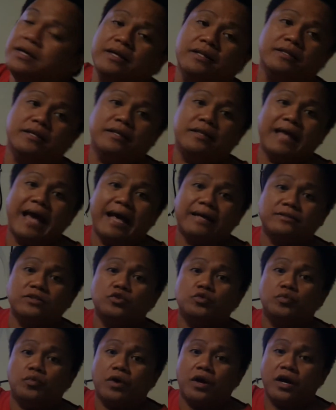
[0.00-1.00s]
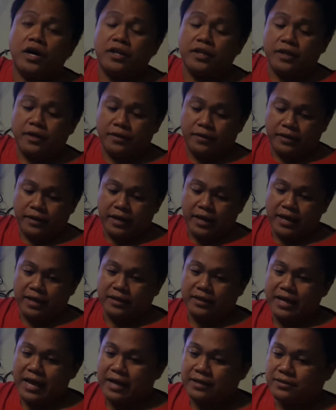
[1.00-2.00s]
then the acid 1,
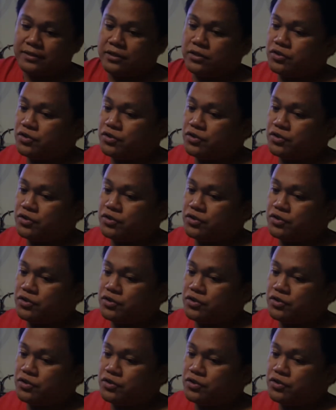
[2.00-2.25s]
and the acid